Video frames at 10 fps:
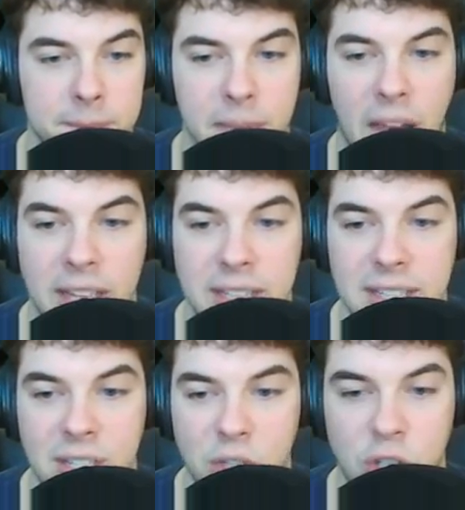I
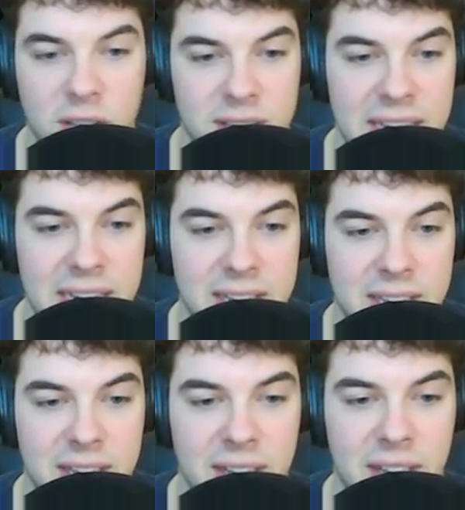did just
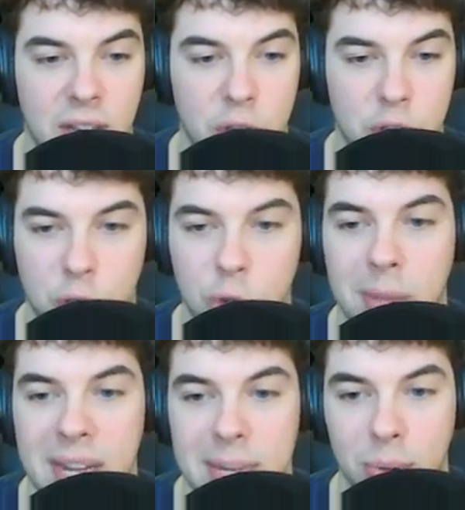eat too
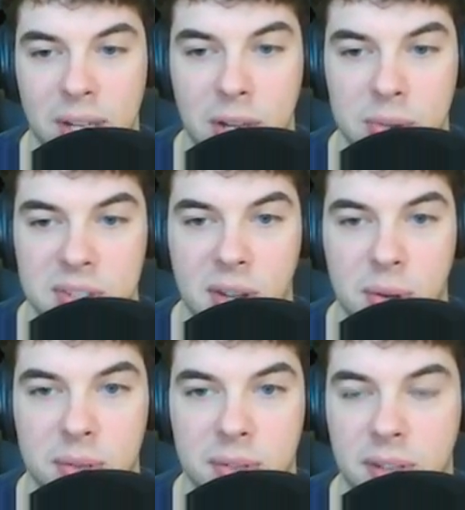many burritos, though.
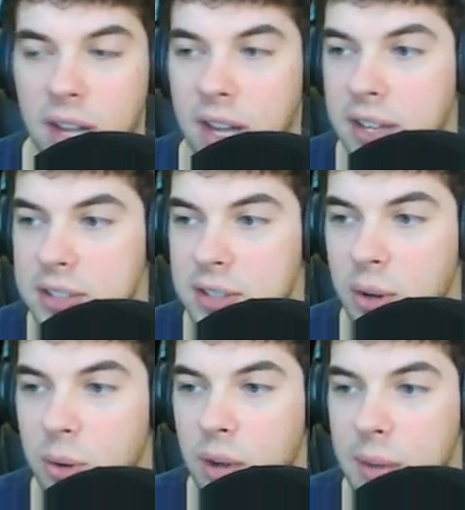
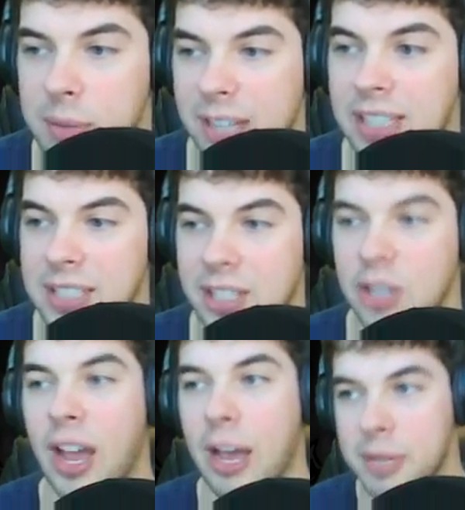So I'm not gonna tell you how many